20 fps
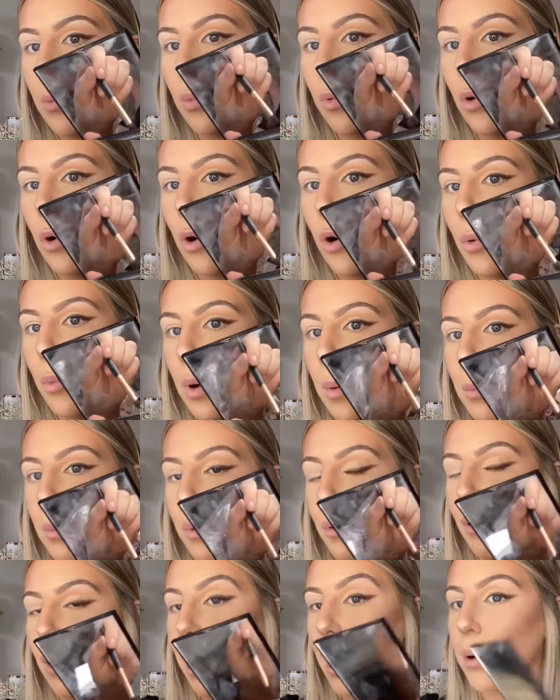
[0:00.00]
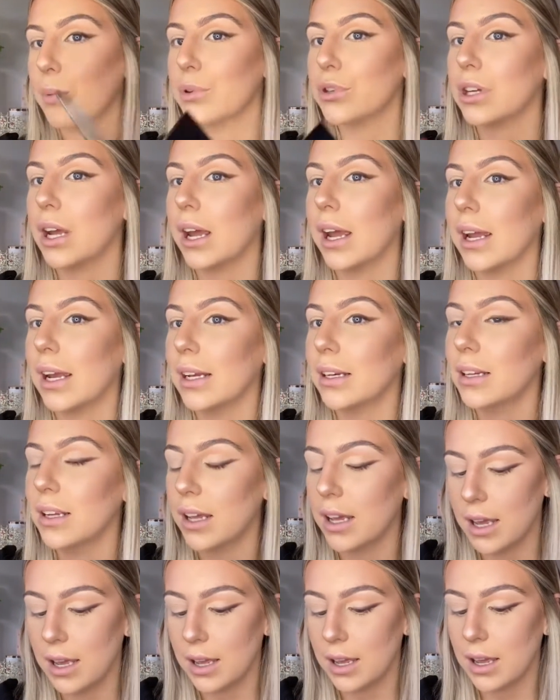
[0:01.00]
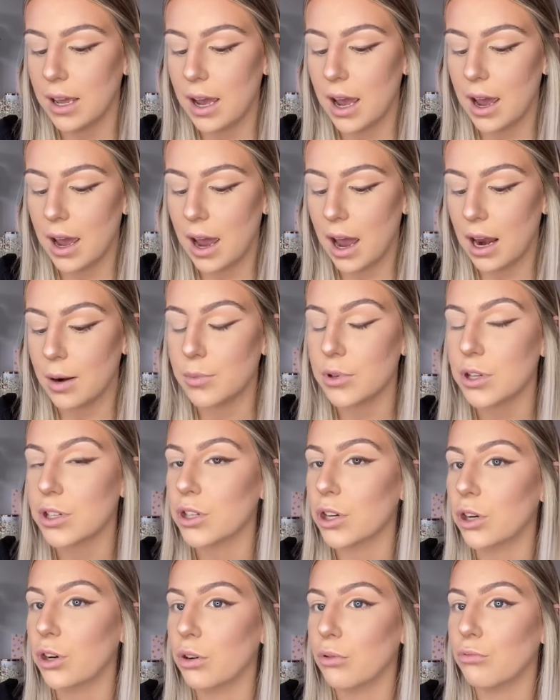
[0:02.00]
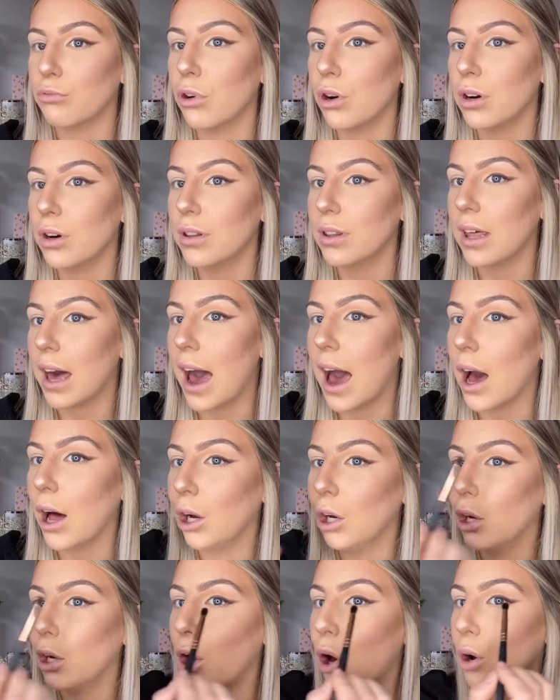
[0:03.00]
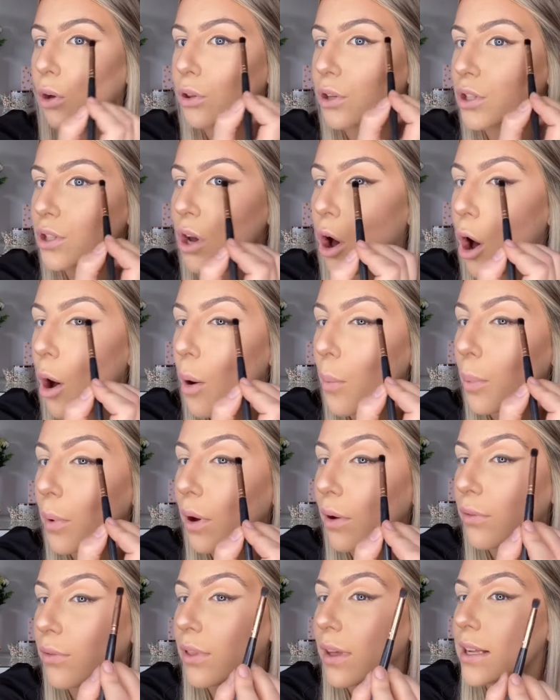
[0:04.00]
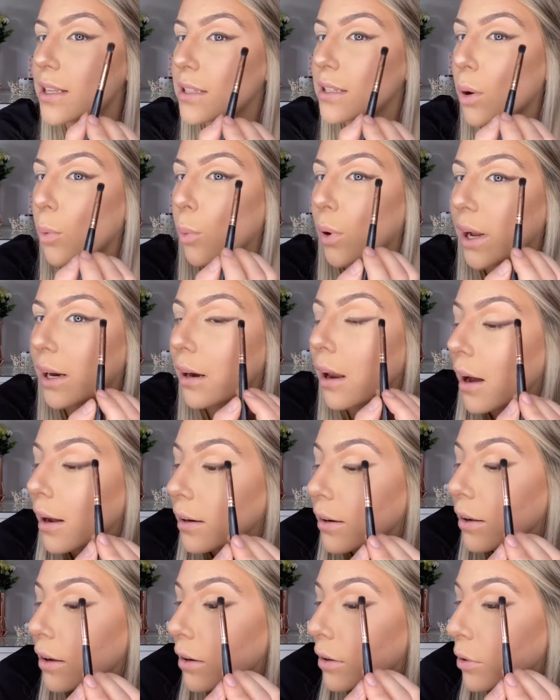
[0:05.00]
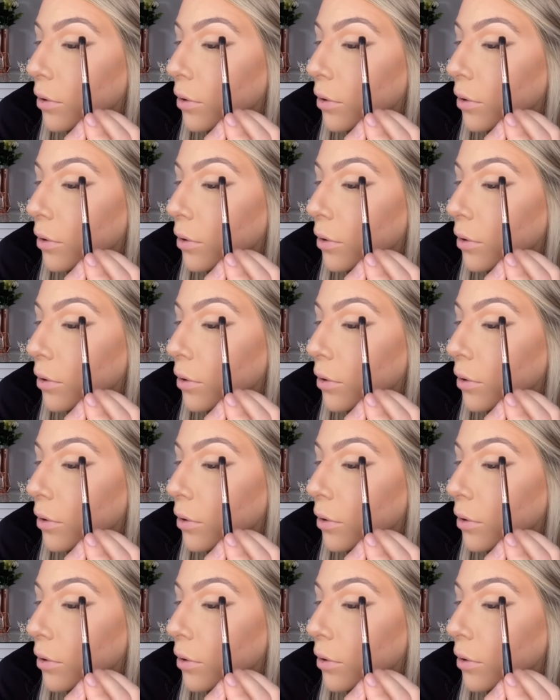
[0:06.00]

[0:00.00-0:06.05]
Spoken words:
warm brown shade. And I'm just going to run that along the top of this wing liner.